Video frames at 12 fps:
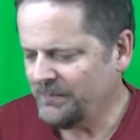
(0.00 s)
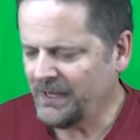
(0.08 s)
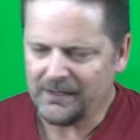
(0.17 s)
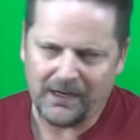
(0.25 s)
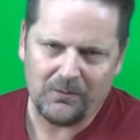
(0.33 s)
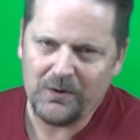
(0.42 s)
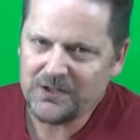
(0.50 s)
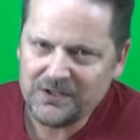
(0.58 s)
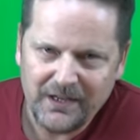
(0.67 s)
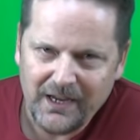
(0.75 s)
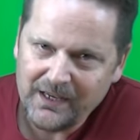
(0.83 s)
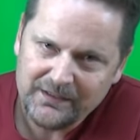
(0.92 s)
Man, I wish
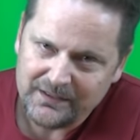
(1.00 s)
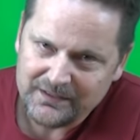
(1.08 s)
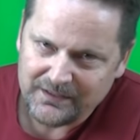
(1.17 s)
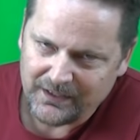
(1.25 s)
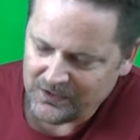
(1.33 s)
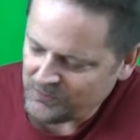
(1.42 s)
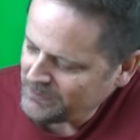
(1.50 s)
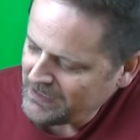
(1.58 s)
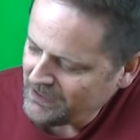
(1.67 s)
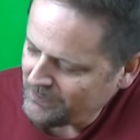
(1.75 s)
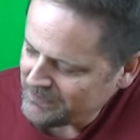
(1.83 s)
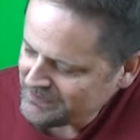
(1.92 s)
they had these things when
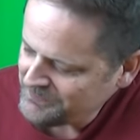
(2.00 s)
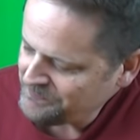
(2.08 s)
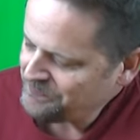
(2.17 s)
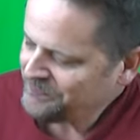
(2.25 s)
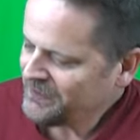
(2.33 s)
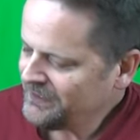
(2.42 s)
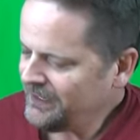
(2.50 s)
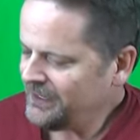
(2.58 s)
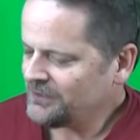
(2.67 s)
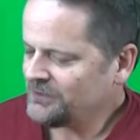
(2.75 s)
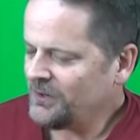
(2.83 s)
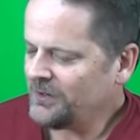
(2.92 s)
I was
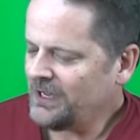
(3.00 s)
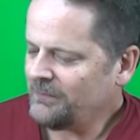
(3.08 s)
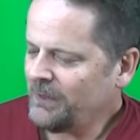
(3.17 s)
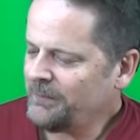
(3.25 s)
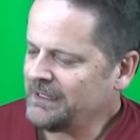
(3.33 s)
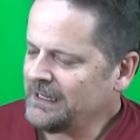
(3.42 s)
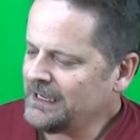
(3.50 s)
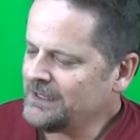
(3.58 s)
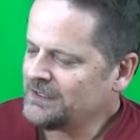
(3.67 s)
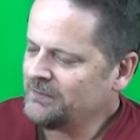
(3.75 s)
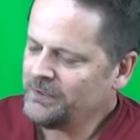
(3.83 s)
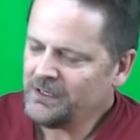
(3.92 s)
uh, growing up. I mean, I
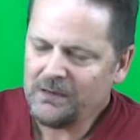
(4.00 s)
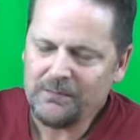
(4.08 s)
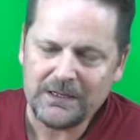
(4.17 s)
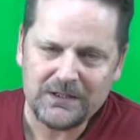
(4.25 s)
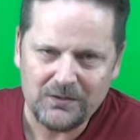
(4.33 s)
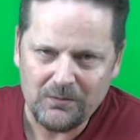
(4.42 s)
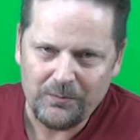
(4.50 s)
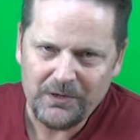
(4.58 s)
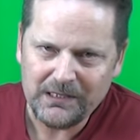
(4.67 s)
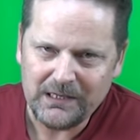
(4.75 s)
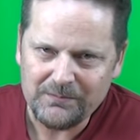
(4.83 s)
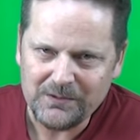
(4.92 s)
used to be on my
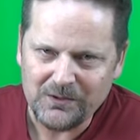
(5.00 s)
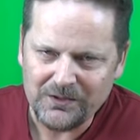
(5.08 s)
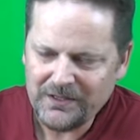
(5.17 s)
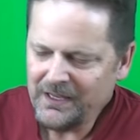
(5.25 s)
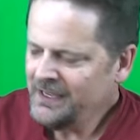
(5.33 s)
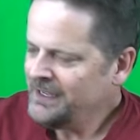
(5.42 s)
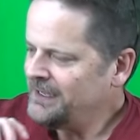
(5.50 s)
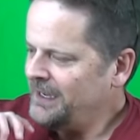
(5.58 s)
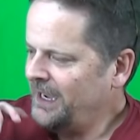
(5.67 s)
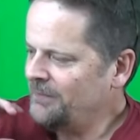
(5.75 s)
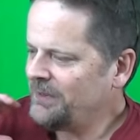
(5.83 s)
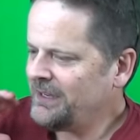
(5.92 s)
snowmobile up north.
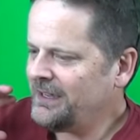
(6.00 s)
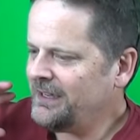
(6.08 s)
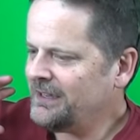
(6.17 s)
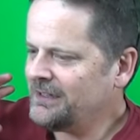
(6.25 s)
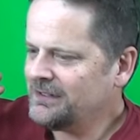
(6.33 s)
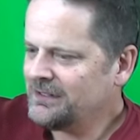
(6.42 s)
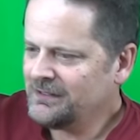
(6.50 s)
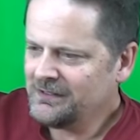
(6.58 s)
I'd be